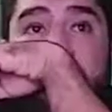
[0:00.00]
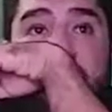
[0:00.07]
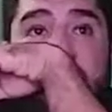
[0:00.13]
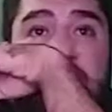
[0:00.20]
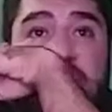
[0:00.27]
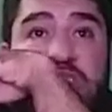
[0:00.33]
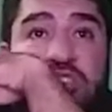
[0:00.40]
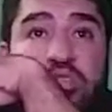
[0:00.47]

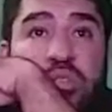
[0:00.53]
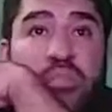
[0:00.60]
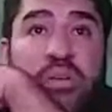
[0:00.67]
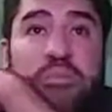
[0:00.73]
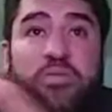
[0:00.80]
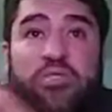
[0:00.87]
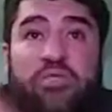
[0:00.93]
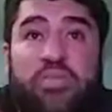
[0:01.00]
yeah, thought by
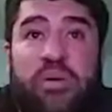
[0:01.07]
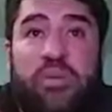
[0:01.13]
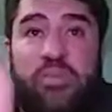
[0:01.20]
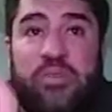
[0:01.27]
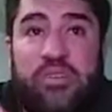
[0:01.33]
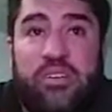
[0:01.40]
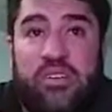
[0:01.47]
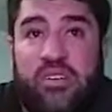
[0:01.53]
most
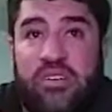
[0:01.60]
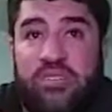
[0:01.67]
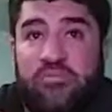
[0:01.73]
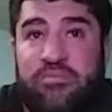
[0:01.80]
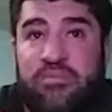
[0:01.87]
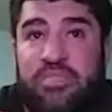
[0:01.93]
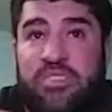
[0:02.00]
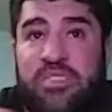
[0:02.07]
people,
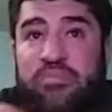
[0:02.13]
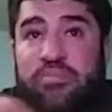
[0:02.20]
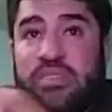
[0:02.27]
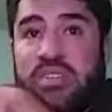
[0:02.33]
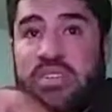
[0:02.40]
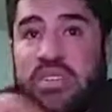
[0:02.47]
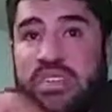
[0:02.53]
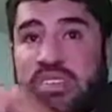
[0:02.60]
um,
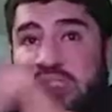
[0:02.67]
simply is